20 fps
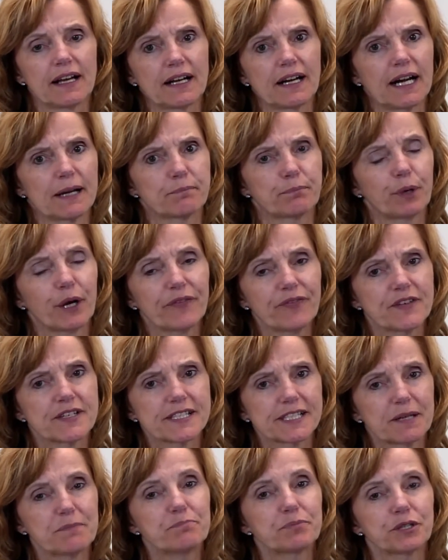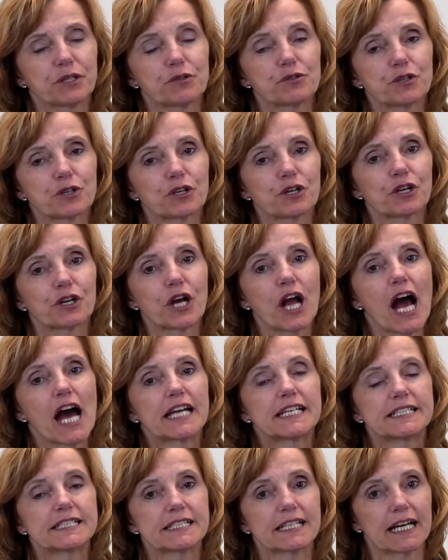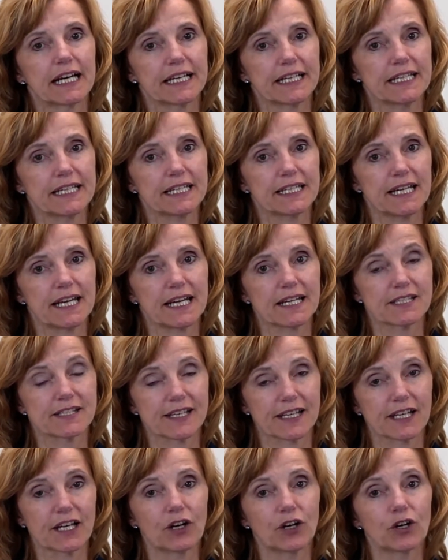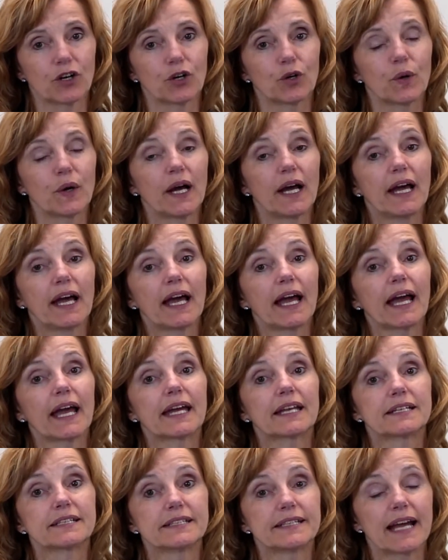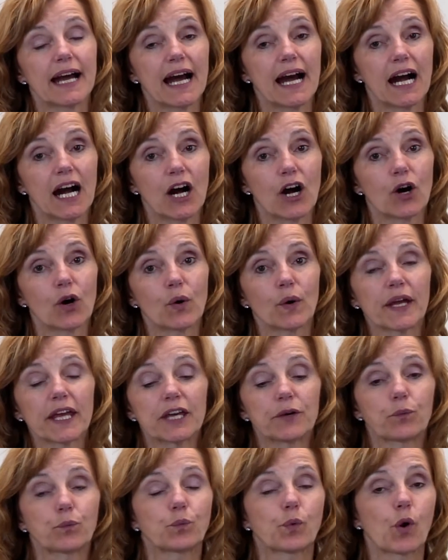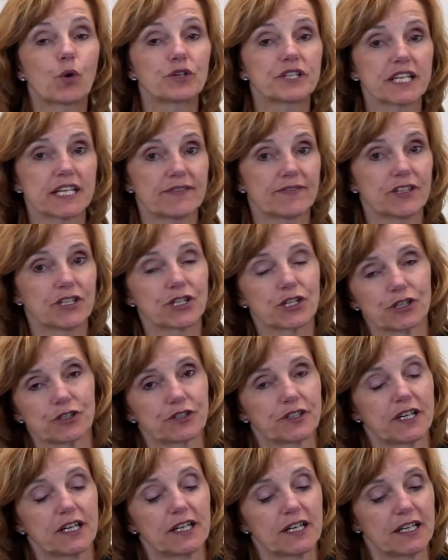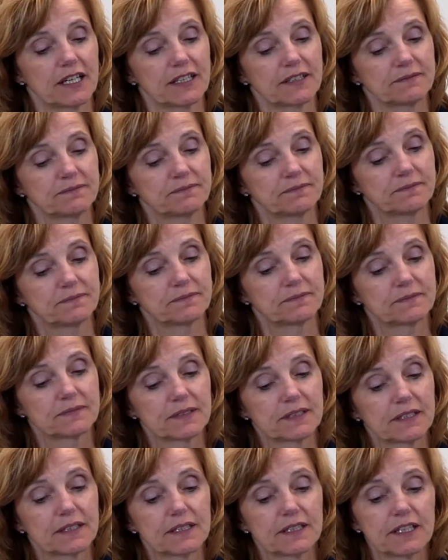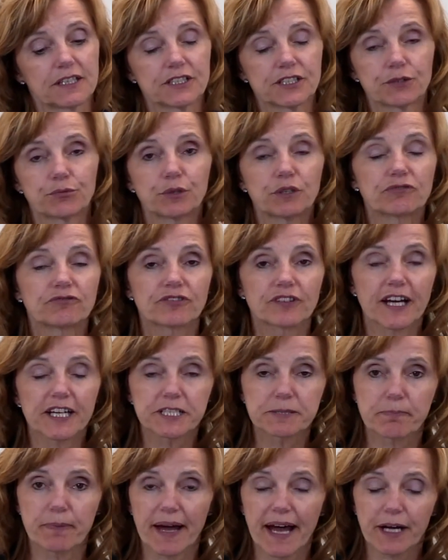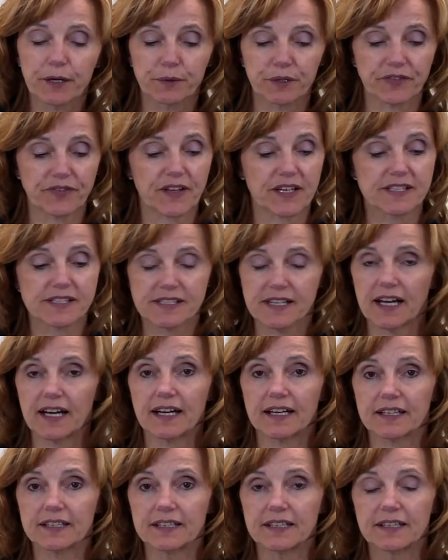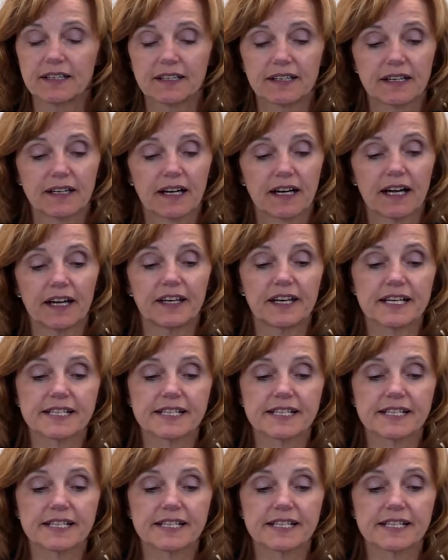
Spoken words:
I bought this computer 90 days ago and now it won't even turn on, to reflect back what they said, an